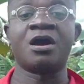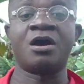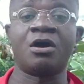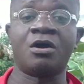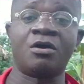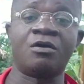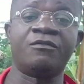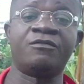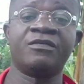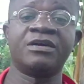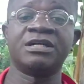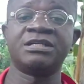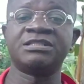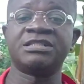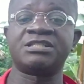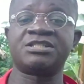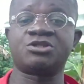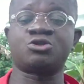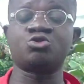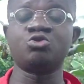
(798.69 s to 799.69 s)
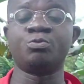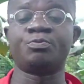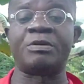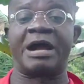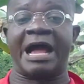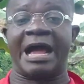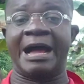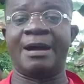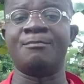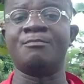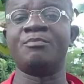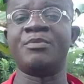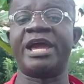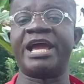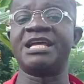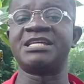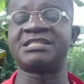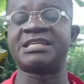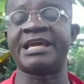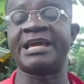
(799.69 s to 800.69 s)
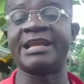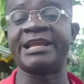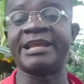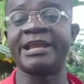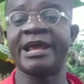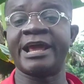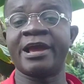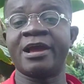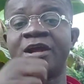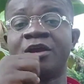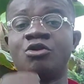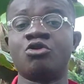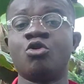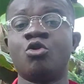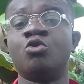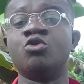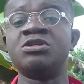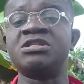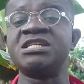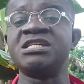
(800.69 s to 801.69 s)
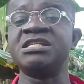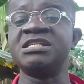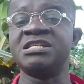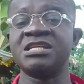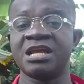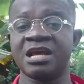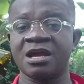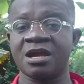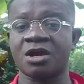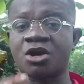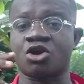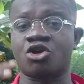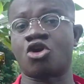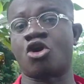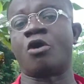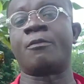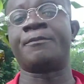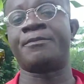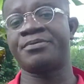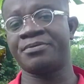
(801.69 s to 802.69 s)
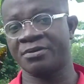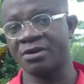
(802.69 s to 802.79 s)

of the super amazing golden crop